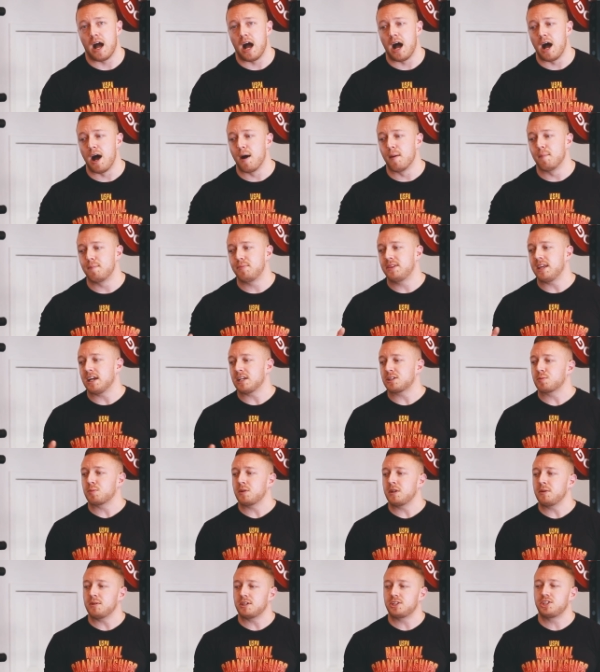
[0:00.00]
Um, that's
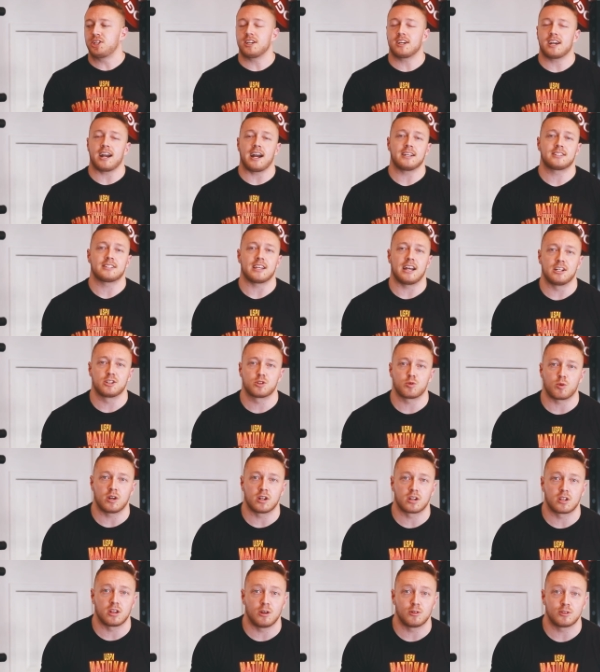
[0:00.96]
pretty much it, guys. I just
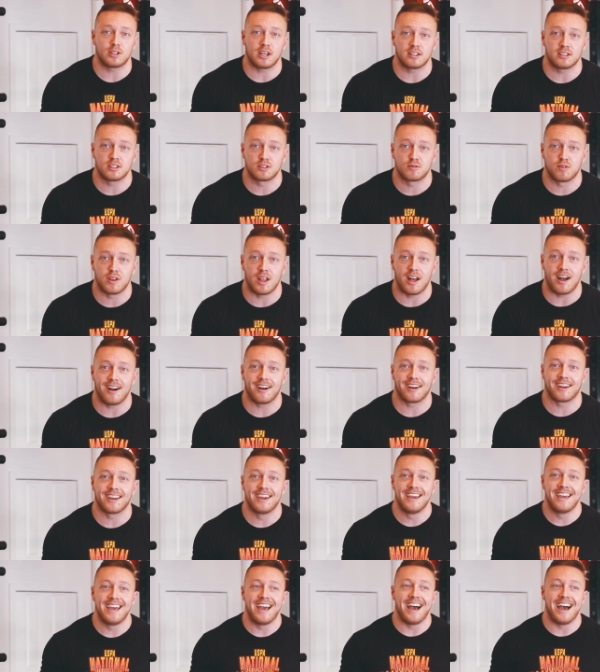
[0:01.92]
want to close out this vlog.